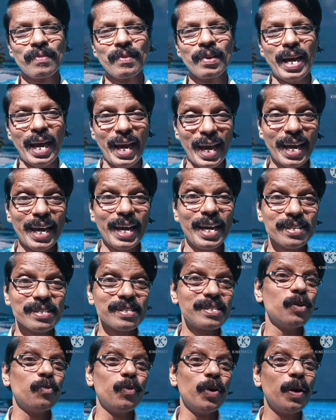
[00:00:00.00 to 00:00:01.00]
Yes,
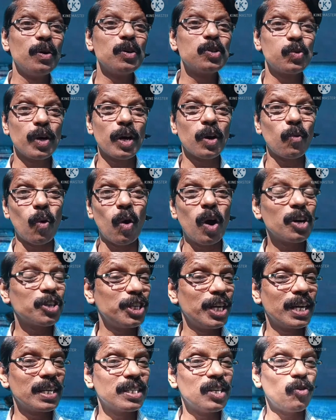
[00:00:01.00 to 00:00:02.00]
the waves were
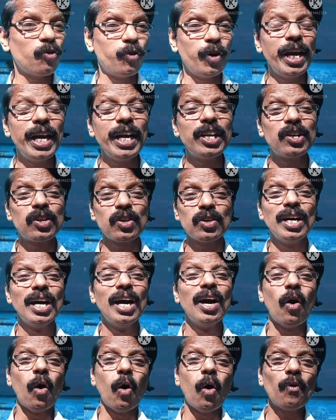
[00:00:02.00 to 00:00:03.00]
washing the feet
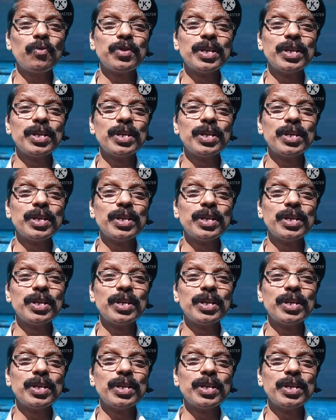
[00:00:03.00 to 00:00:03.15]
of